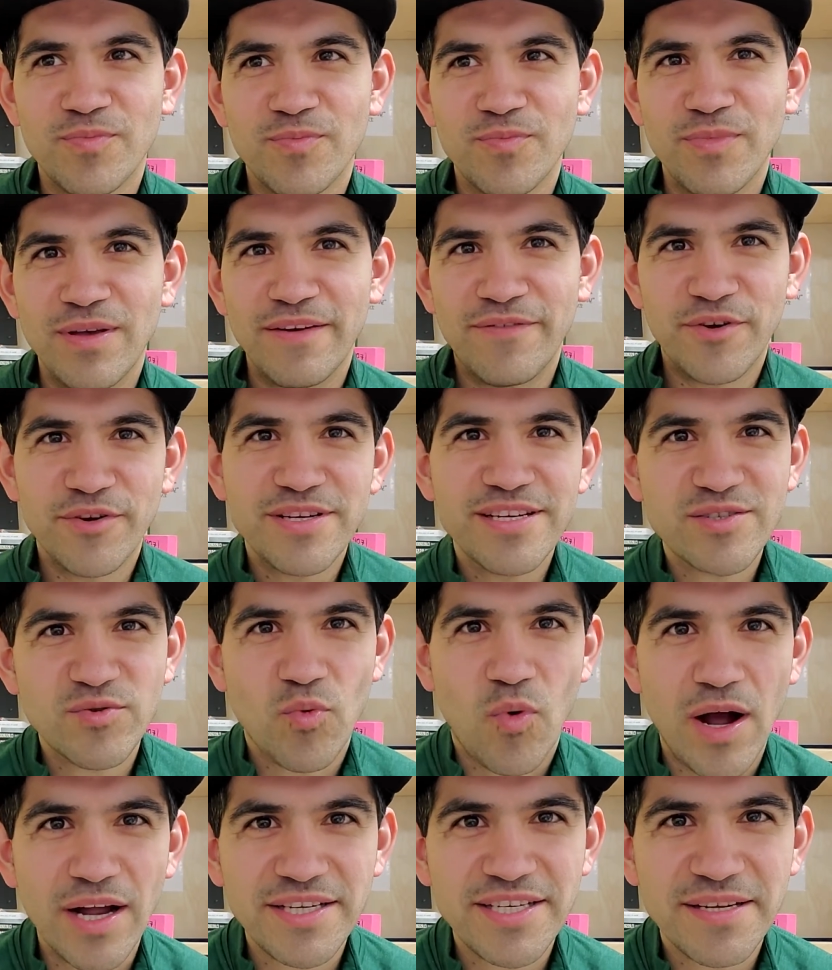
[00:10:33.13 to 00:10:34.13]
If you're just
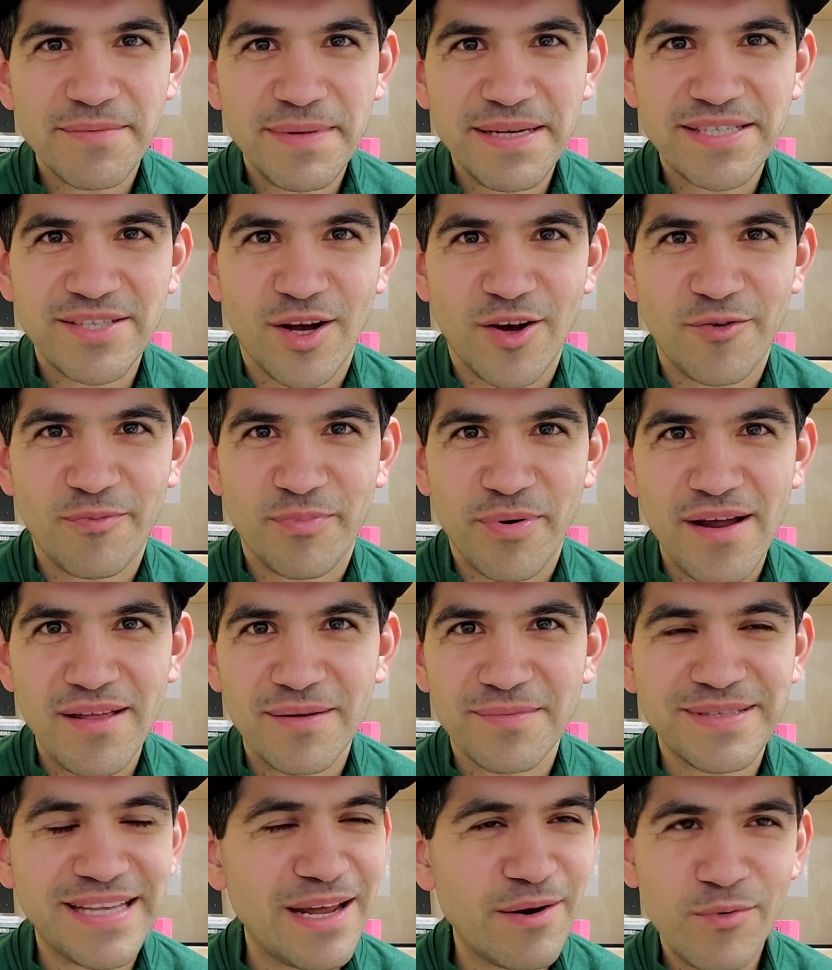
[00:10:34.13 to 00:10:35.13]
watching me solve
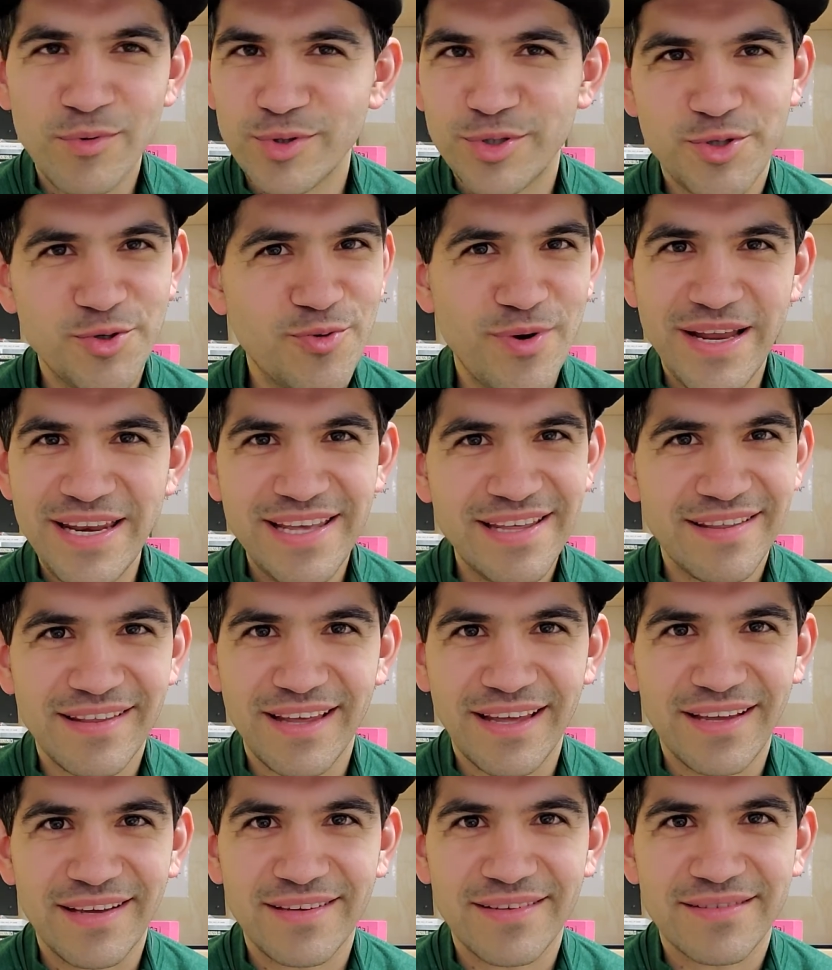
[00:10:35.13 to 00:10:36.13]
problems, that won't do
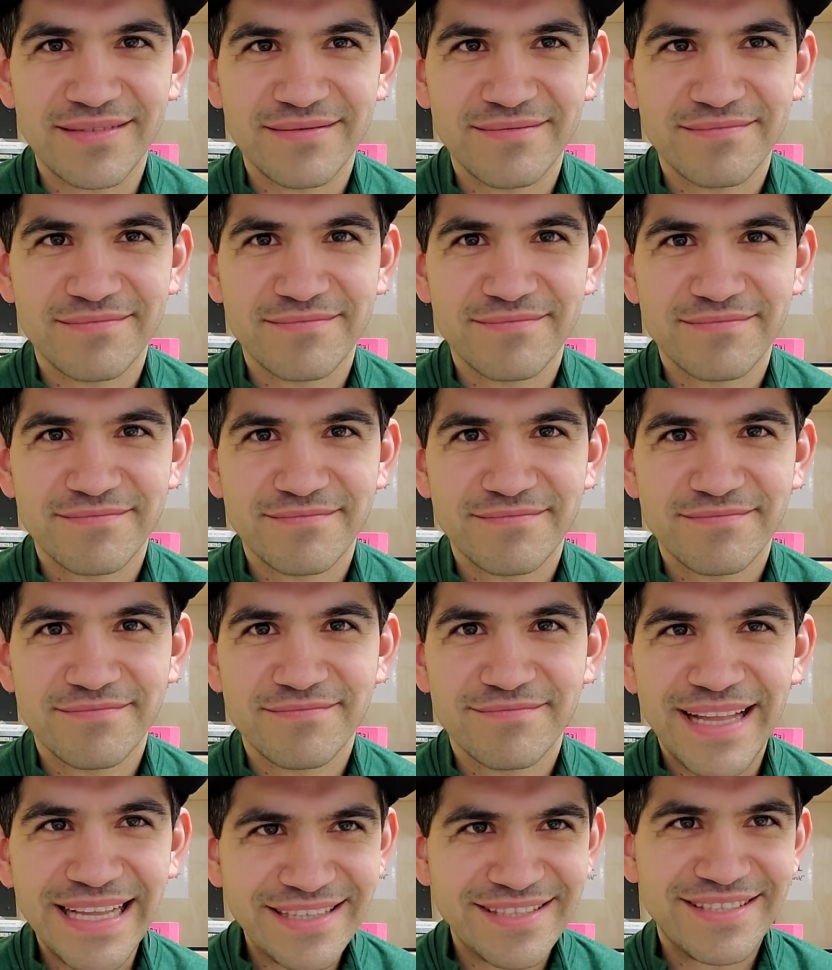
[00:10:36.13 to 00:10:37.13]
anything.
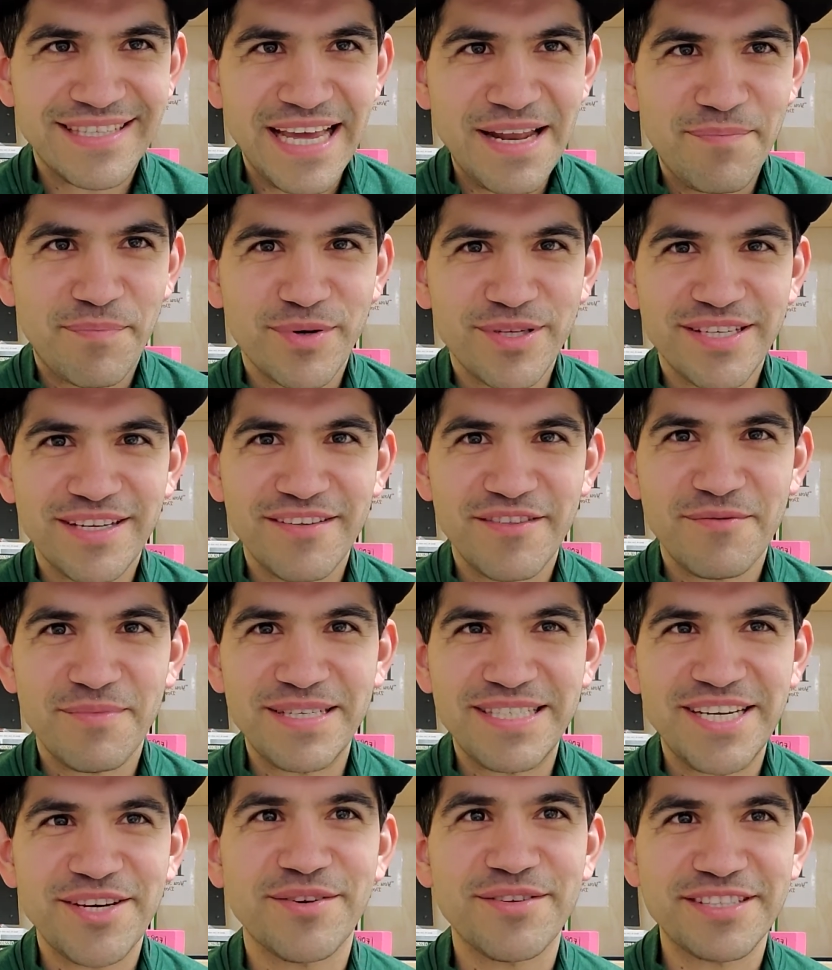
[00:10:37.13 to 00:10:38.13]
That's 10% of the
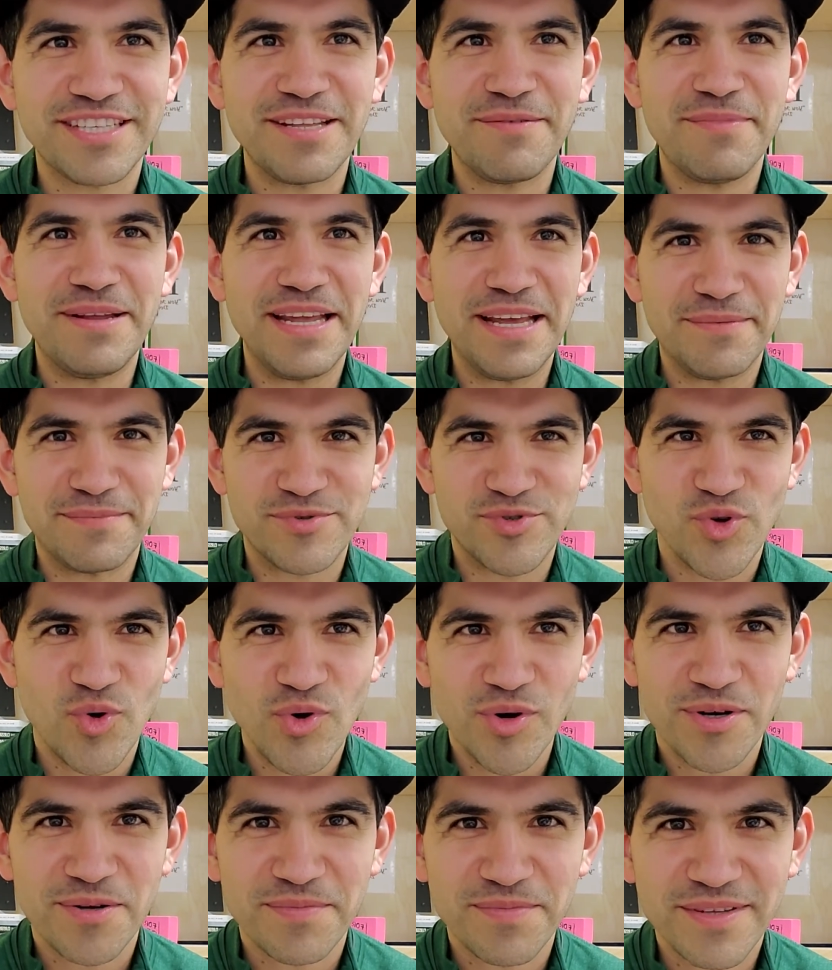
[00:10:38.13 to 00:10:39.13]
material is going to be
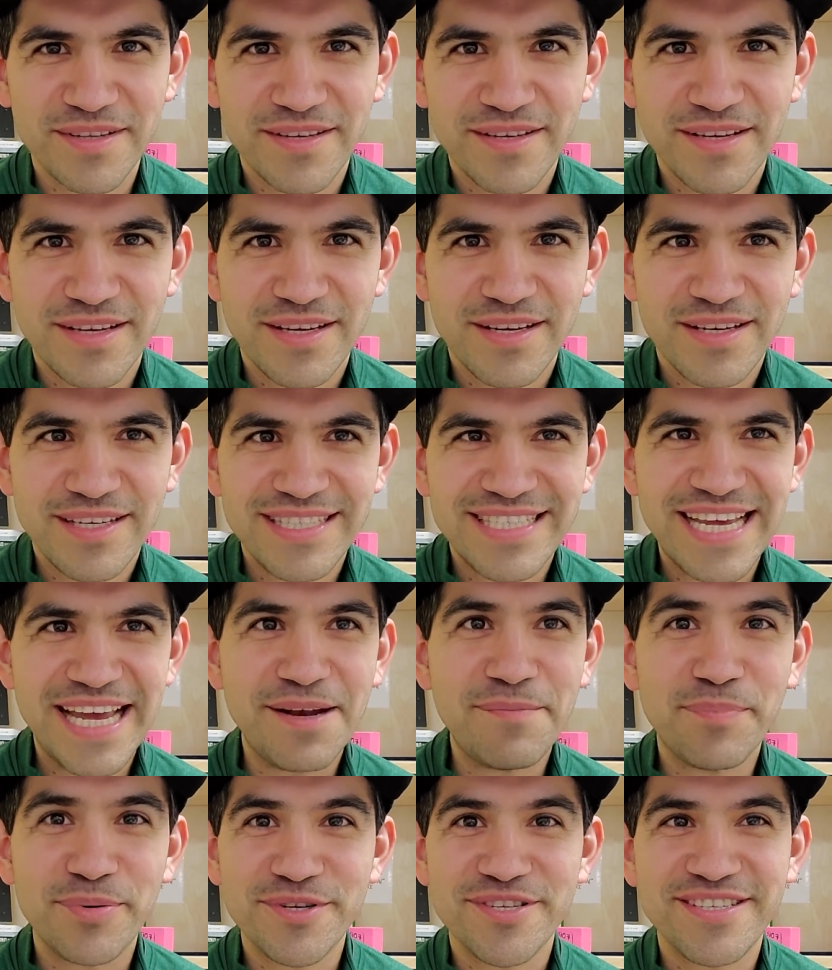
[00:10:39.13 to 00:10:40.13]
absorbed.
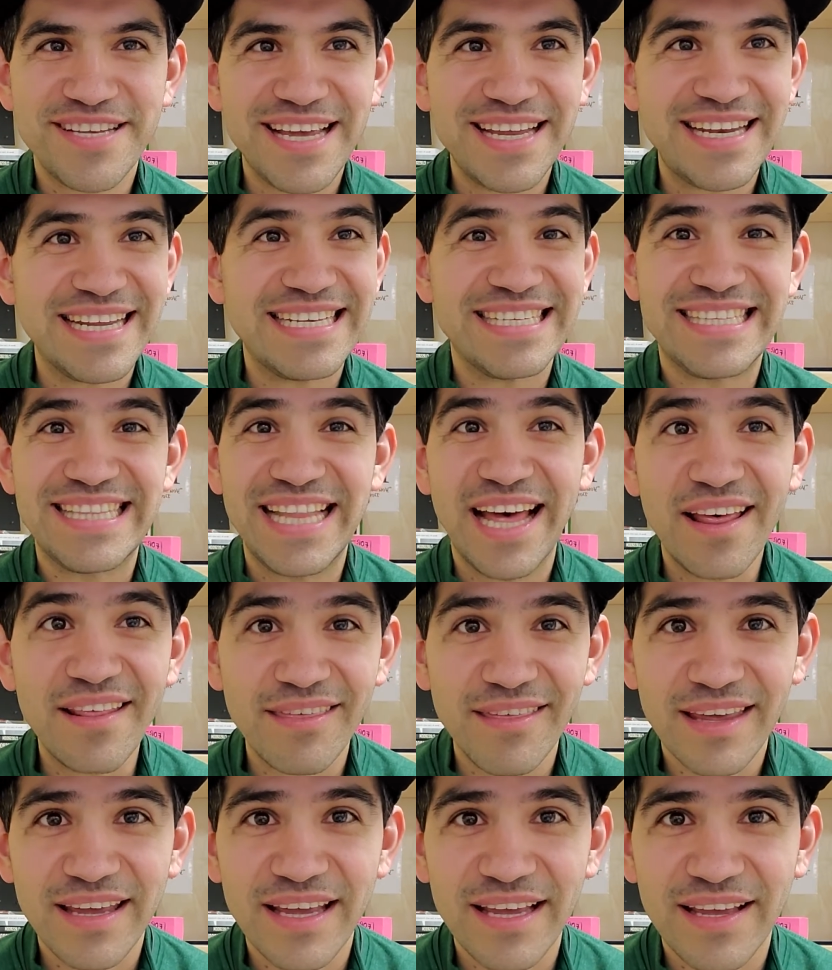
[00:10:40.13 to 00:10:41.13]
10% is
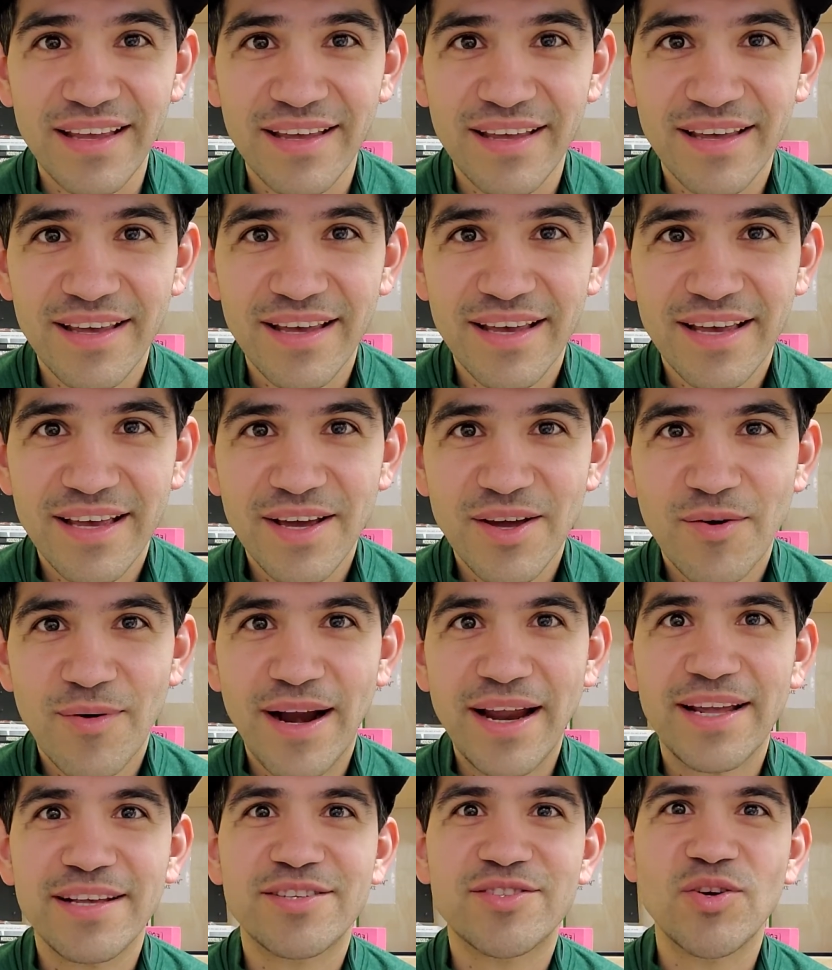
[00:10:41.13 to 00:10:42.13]
nothing,
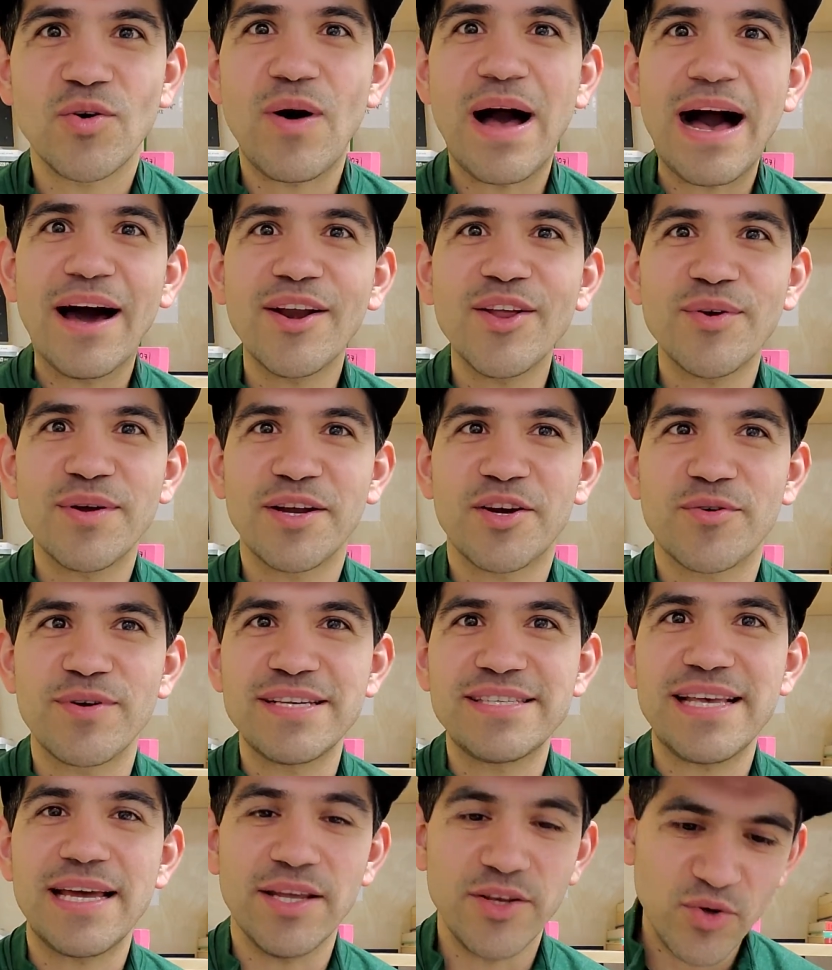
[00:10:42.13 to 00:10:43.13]
right? So how do you increase
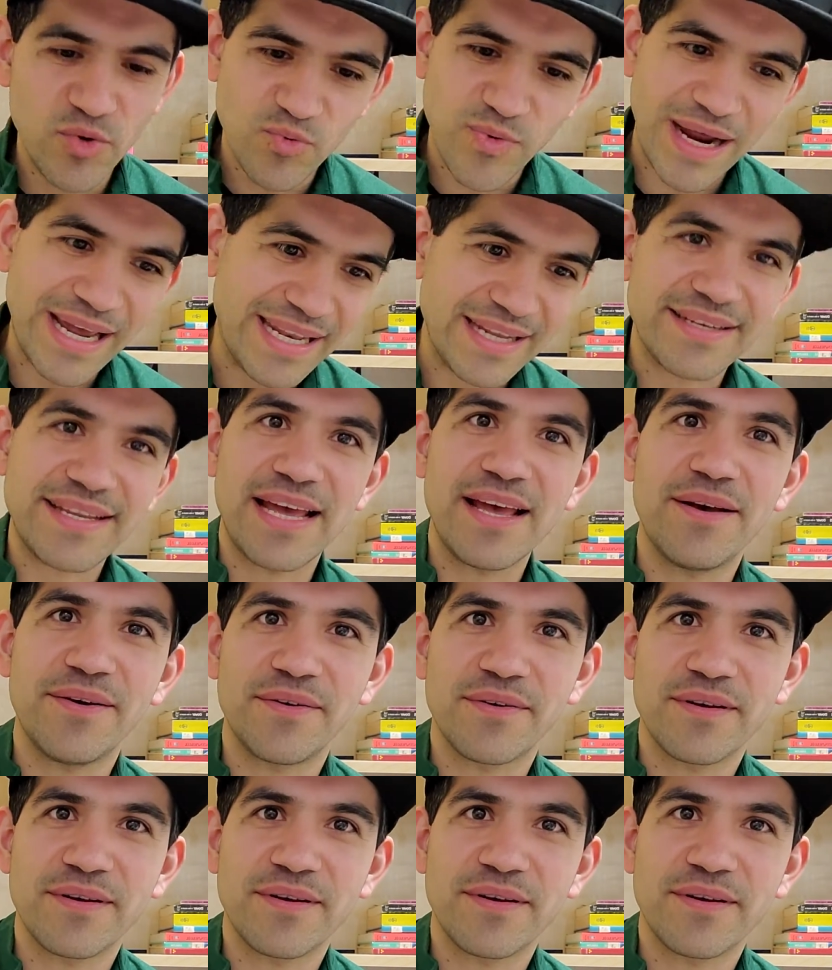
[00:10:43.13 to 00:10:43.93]
that? You write it down.